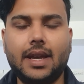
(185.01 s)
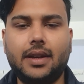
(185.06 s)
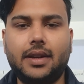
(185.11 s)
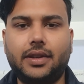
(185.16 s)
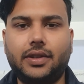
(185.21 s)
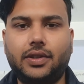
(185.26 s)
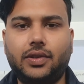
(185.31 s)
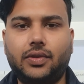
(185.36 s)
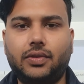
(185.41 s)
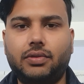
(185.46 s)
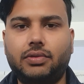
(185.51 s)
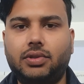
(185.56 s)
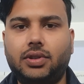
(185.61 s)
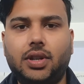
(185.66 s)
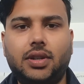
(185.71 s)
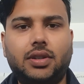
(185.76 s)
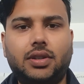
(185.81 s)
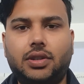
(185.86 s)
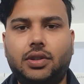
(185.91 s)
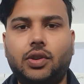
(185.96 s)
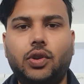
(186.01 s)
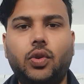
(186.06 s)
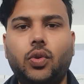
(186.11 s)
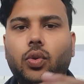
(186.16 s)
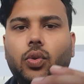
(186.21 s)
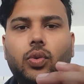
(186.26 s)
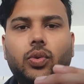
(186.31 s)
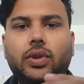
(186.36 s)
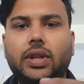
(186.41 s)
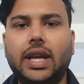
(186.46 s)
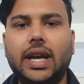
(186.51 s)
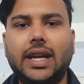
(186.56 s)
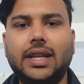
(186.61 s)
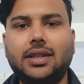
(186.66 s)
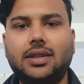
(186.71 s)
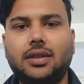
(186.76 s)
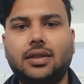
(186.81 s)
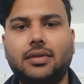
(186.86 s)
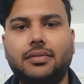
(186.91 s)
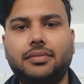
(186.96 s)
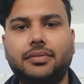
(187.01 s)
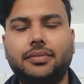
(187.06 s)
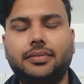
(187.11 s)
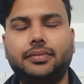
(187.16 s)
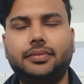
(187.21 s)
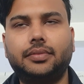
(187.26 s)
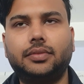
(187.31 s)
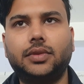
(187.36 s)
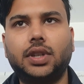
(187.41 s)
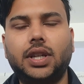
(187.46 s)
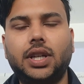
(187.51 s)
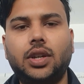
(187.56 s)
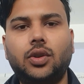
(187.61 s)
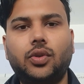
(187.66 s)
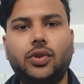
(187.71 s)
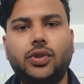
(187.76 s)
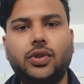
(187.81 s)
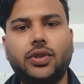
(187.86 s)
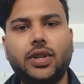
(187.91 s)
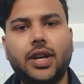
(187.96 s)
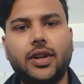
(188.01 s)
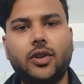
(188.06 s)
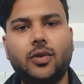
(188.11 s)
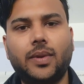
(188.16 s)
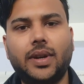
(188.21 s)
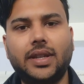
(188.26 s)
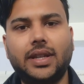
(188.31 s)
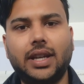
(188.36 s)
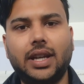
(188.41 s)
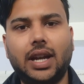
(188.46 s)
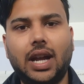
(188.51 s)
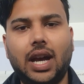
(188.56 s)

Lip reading: So just know that in osteosarcoma there